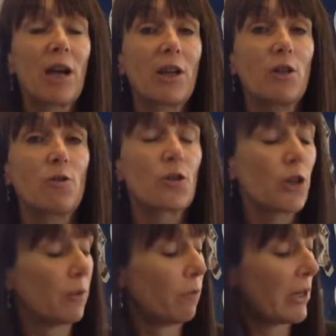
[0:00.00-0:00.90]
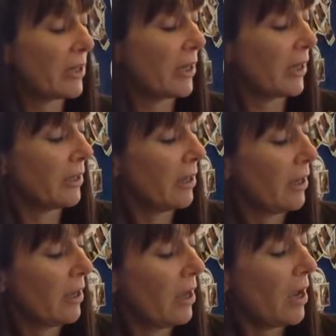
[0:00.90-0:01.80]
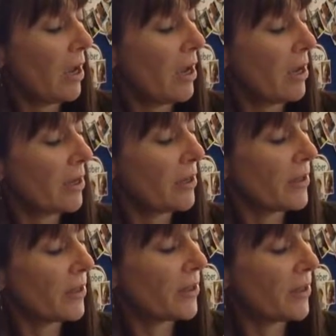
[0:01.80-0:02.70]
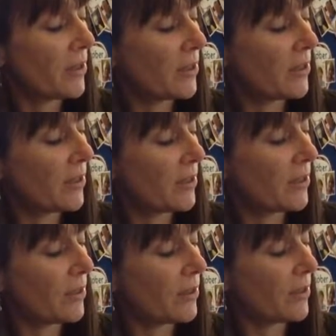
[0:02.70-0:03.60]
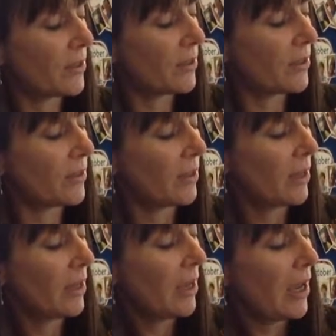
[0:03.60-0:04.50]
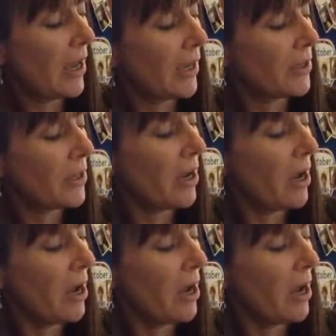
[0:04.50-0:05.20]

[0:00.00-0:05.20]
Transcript: And you should have written a s and a h.